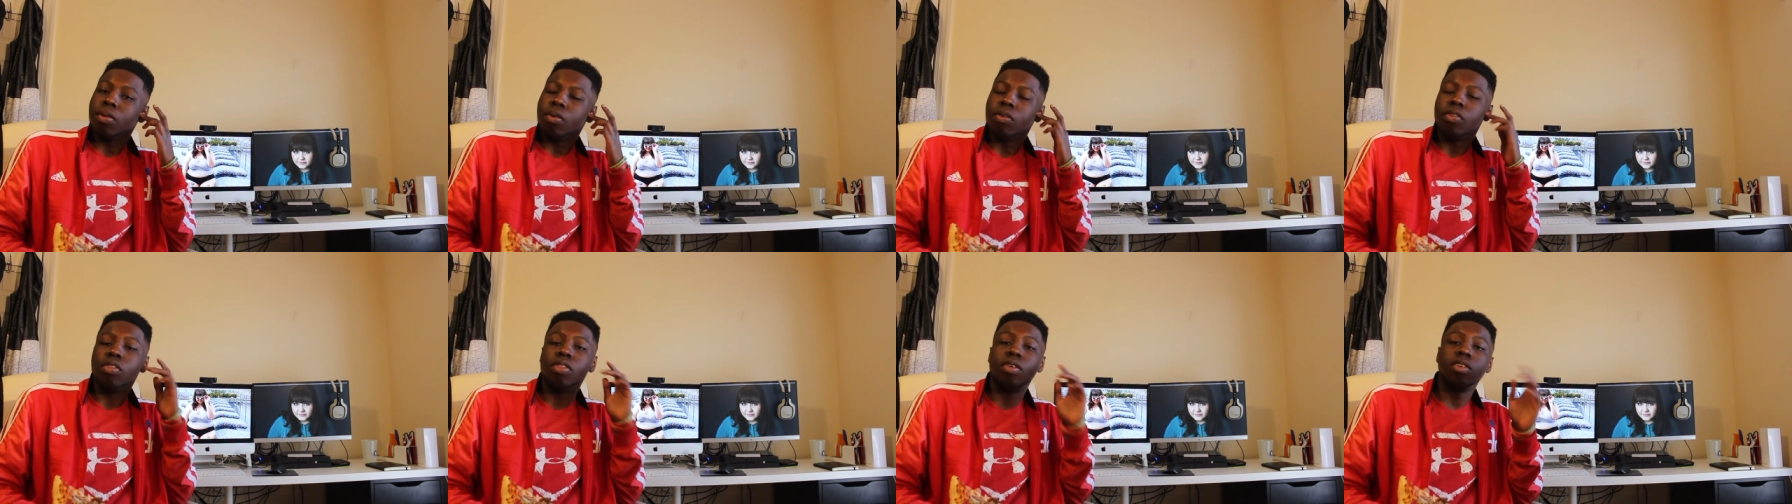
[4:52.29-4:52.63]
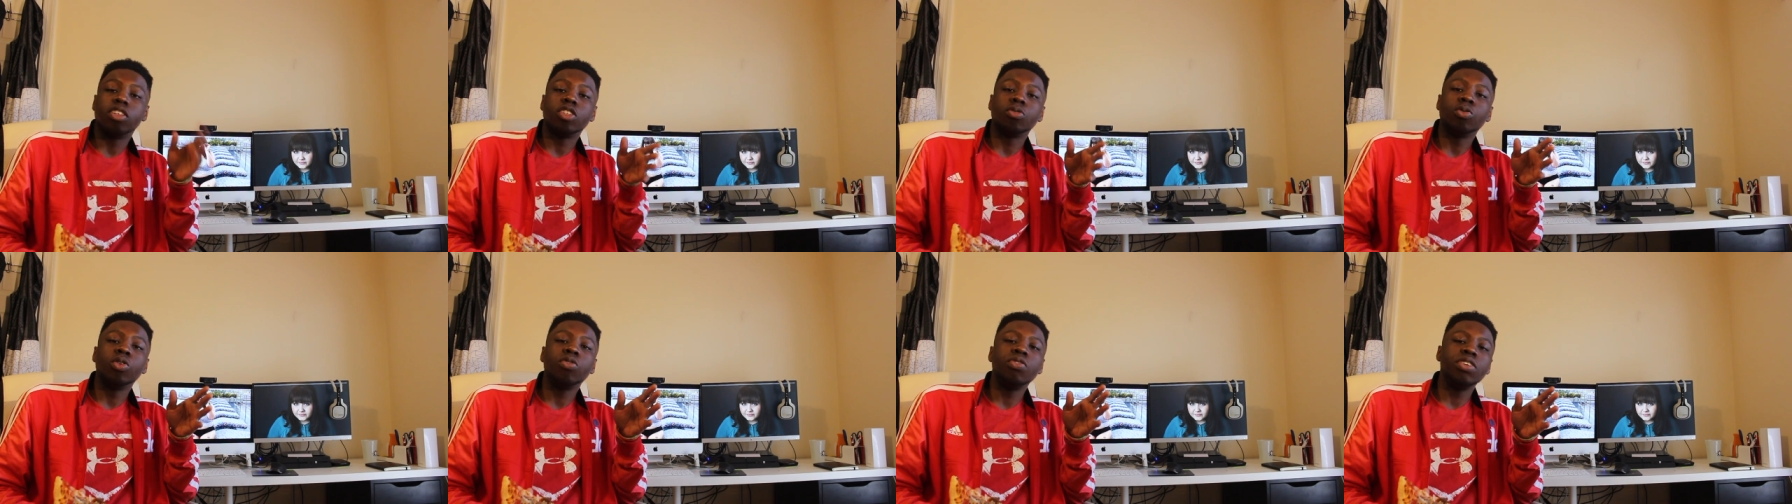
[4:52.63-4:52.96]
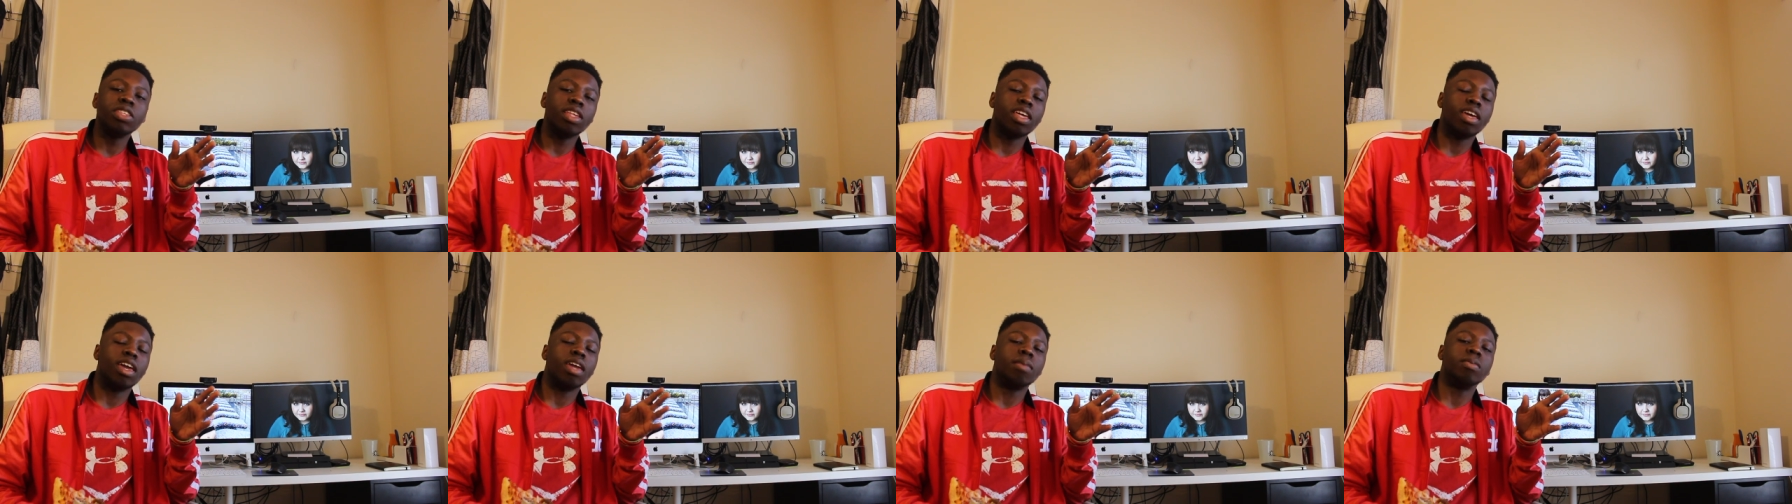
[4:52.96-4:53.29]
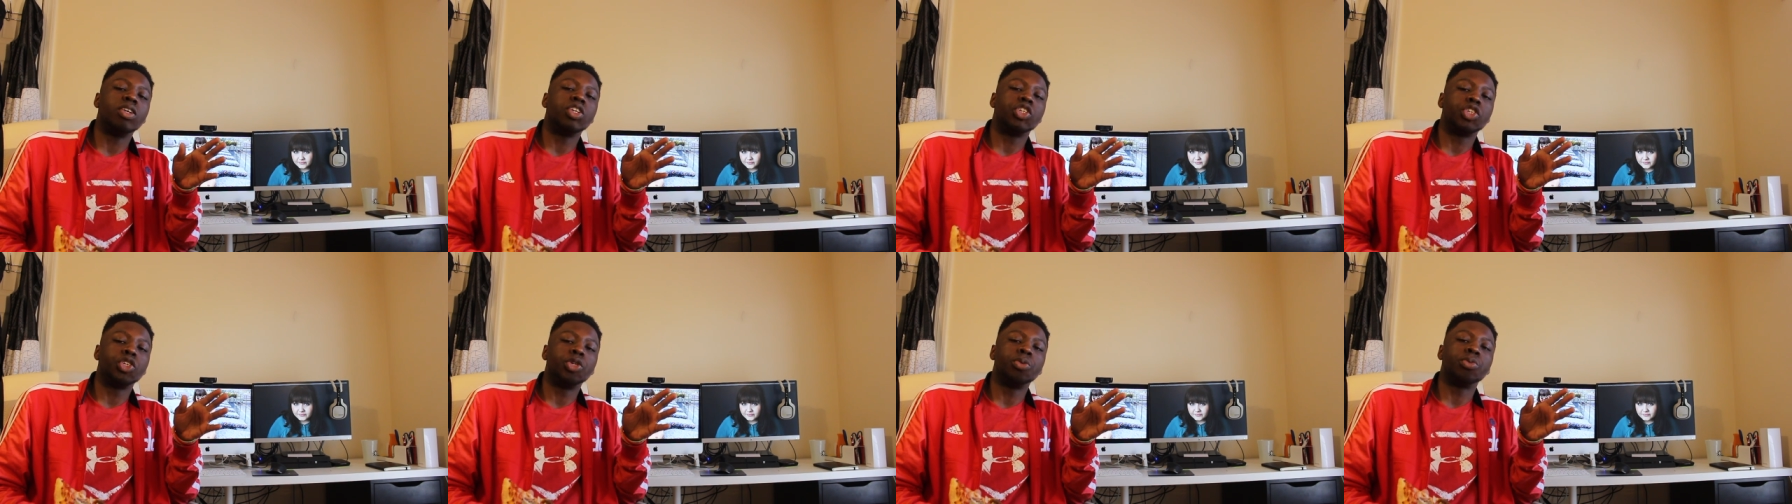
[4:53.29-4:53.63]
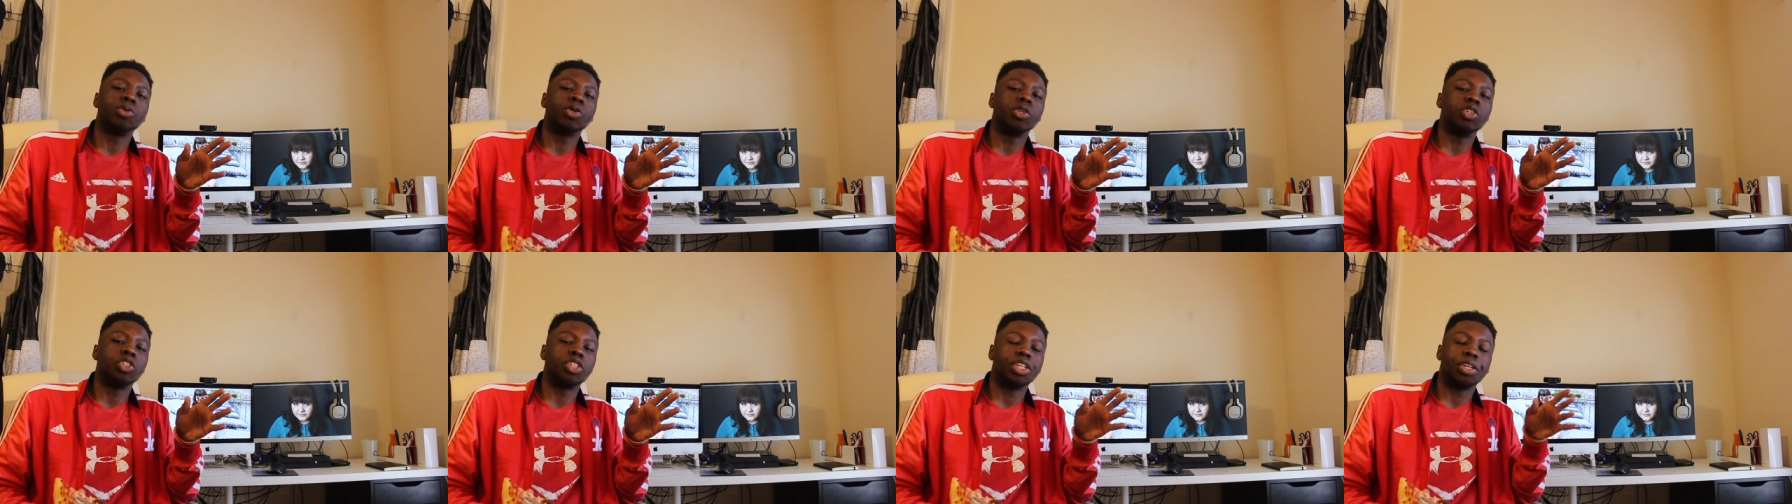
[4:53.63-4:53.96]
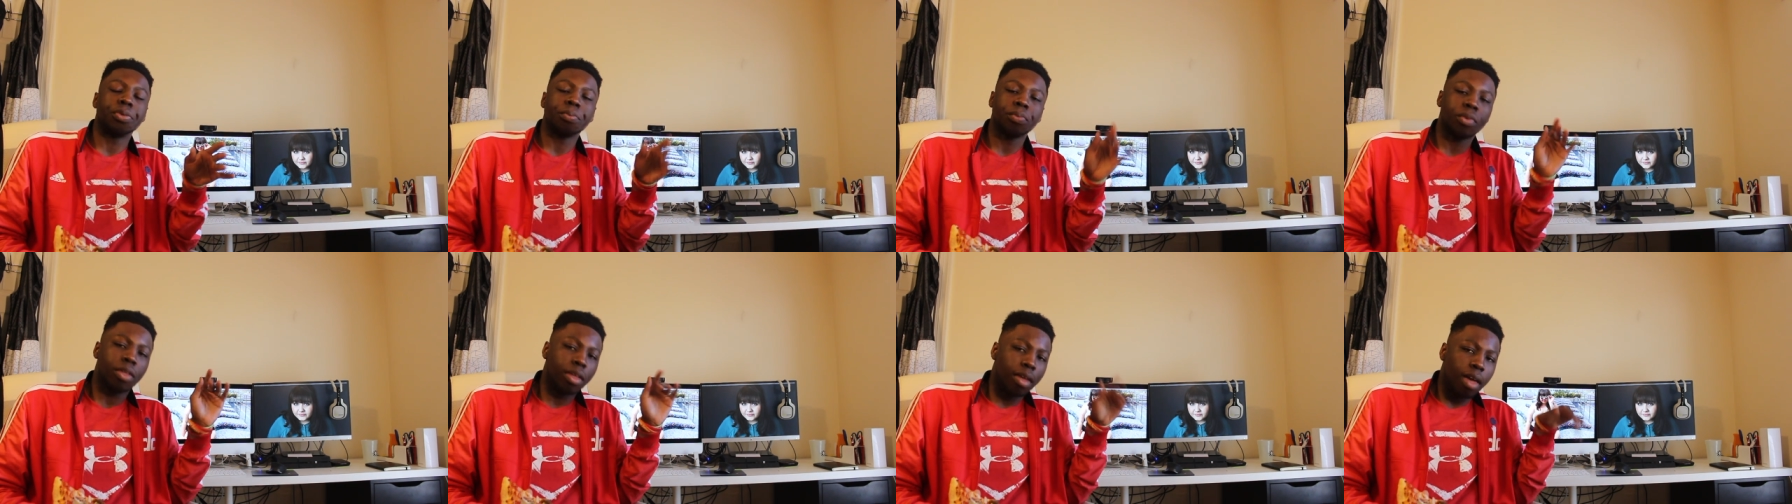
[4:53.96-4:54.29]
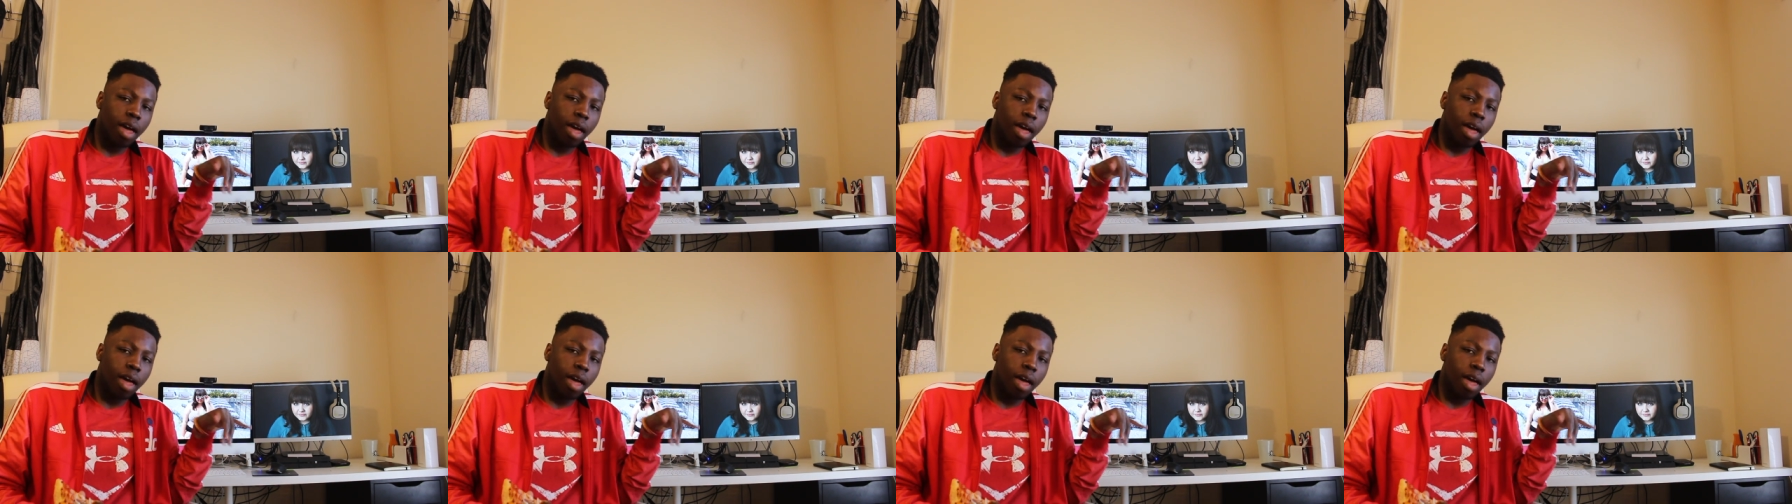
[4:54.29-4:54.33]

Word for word: this movie that Amy Schumer is in,